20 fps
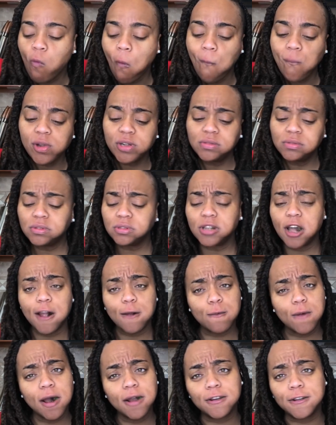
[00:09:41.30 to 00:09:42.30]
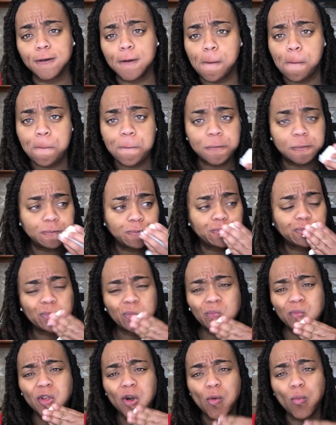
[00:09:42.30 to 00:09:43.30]
She was like, Rhonda,
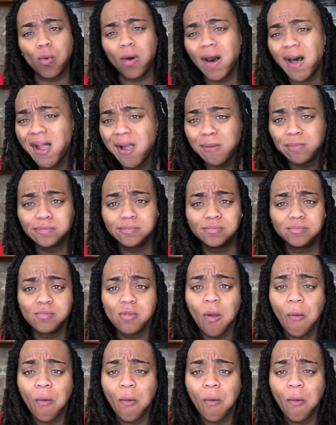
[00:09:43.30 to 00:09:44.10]
what?